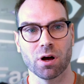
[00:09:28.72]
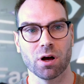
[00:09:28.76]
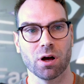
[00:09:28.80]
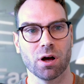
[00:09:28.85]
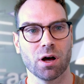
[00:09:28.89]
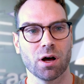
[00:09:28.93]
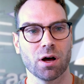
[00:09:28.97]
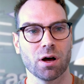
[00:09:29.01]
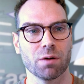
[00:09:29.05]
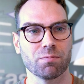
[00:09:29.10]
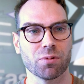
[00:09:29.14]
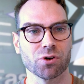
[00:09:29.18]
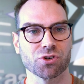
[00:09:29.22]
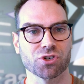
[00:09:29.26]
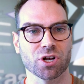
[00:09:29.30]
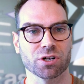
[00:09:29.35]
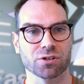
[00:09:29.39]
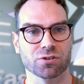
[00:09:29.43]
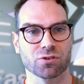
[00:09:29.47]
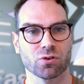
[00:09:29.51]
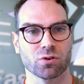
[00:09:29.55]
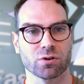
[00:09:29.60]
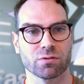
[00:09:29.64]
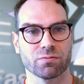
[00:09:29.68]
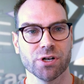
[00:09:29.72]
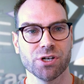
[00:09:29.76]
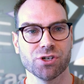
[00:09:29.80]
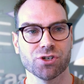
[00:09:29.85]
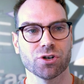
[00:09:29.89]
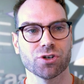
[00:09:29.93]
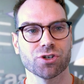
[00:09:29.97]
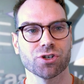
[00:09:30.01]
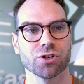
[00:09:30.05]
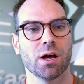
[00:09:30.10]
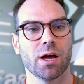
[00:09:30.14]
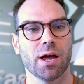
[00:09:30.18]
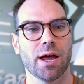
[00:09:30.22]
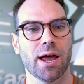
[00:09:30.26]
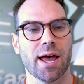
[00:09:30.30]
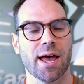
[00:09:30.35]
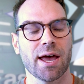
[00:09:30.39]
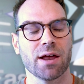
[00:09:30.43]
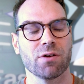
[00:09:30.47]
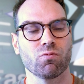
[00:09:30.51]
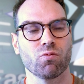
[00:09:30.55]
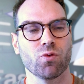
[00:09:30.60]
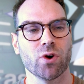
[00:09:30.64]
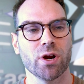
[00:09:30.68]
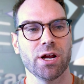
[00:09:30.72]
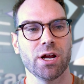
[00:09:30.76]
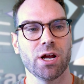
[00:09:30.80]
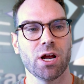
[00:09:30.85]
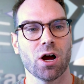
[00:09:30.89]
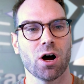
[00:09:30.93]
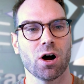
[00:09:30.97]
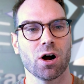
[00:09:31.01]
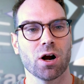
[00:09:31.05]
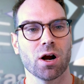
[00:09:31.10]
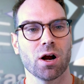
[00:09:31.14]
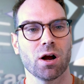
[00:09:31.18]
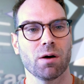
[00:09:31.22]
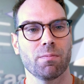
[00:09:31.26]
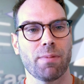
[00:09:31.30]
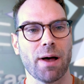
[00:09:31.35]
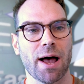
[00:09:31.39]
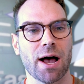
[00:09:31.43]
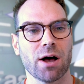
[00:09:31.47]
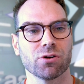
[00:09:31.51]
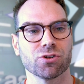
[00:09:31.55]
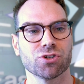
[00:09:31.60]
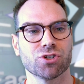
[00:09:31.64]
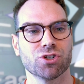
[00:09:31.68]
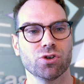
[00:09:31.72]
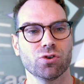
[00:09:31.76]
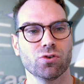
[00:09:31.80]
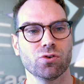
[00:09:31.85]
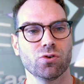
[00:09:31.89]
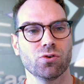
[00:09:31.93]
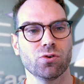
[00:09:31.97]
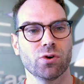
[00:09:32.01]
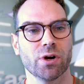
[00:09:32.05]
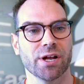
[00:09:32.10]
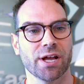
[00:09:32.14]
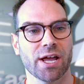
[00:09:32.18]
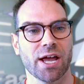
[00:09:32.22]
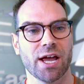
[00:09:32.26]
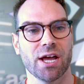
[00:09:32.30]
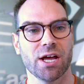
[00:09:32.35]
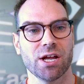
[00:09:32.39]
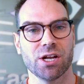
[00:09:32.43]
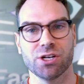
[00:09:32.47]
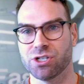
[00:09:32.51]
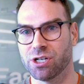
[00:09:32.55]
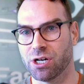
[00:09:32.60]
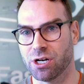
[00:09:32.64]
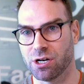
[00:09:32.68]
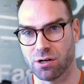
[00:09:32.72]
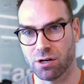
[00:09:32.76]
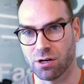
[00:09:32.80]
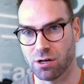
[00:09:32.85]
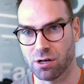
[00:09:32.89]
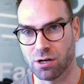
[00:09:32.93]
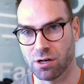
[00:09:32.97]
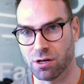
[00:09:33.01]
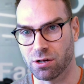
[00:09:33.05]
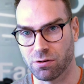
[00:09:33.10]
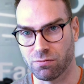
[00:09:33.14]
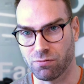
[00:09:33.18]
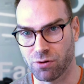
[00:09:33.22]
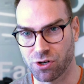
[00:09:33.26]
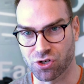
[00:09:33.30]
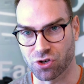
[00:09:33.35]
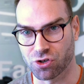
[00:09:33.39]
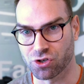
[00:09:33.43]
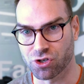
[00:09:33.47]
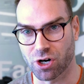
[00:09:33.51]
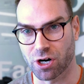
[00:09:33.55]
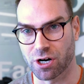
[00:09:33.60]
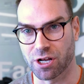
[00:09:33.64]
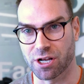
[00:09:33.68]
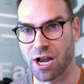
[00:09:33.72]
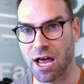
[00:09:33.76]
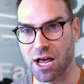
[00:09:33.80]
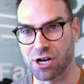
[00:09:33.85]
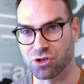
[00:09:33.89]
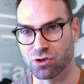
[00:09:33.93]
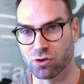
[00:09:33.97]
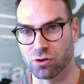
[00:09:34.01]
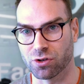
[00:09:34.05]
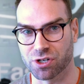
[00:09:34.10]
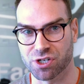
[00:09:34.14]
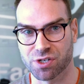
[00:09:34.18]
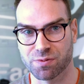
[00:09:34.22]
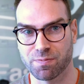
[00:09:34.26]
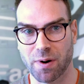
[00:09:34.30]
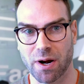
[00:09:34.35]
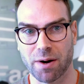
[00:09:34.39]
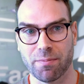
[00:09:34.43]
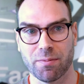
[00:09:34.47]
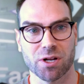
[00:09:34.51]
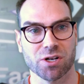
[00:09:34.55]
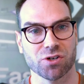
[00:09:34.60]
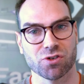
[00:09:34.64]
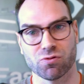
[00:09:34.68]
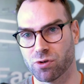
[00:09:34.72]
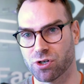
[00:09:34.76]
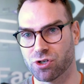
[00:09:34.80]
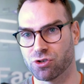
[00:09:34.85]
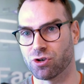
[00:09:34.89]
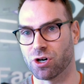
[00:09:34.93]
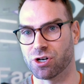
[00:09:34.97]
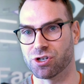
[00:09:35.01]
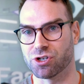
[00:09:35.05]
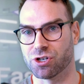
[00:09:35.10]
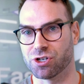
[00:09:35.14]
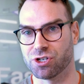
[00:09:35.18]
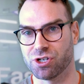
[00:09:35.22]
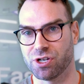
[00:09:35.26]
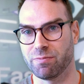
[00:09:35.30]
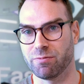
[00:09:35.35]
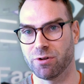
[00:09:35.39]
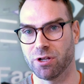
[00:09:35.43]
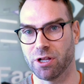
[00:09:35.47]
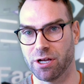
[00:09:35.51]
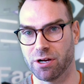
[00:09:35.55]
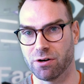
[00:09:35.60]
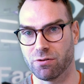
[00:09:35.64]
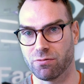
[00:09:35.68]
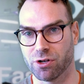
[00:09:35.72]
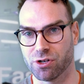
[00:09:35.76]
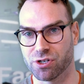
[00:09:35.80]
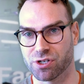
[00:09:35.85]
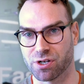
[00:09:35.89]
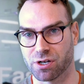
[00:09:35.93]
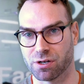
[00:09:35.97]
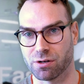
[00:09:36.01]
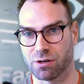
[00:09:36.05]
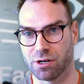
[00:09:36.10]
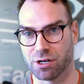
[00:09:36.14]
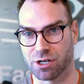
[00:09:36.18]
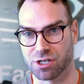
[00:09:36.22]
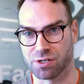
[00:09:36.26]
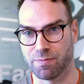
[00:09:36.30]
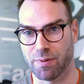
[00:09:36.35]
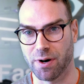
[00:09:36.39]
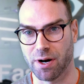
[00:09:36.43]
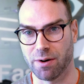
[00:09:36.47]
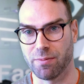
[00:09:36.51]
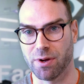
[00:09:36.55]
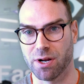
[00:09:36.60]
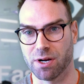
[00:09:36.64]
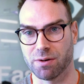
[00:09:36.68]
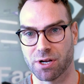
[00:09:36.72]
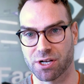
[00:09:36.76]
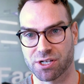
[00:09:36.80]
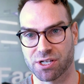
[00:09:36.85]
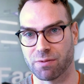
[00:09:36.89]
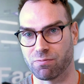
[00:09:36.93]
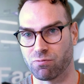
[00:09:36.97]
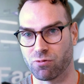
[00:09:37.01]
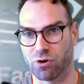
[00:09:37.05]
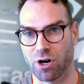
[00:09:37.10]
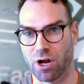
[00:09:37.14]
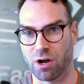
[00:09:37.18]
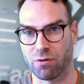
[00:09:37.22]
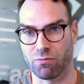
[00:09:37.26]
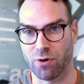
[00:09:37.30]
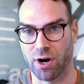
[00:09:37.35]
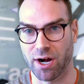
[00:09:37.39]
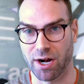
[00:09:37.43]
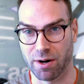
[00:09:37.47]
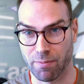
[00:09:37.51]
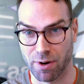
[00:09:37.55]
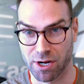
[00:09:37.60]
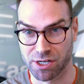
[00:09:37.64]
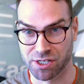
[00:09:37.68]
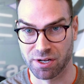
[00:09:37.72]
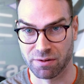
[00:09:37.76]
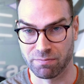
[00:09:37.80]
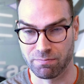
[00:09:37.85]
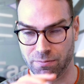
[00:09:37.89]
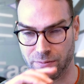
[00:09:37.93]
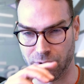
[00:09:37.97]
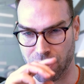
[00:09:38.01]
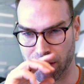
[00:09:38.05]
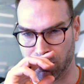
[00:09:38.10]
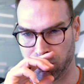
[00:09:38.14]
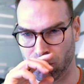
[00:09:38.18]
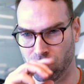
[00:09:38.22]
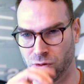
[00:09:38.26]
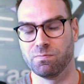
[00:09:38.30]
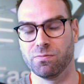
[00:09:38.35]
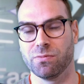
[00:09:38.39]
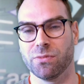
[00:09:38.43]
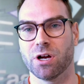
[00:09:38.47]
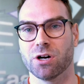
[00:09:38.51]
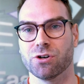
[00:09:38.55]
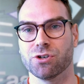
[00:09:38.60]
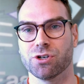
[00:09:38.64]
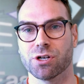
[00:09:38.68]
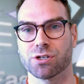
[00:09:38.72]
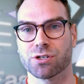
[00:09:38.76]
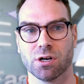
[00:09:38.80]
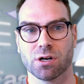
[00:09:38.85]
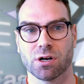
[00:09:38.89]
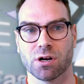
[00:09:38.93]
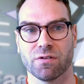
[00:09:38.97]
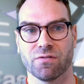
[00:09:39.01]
a postdoctoral researcher, and we are about to engage in a research study of natural experiment, which tries to simulate a real experiment, except we're not randomizing people. They're just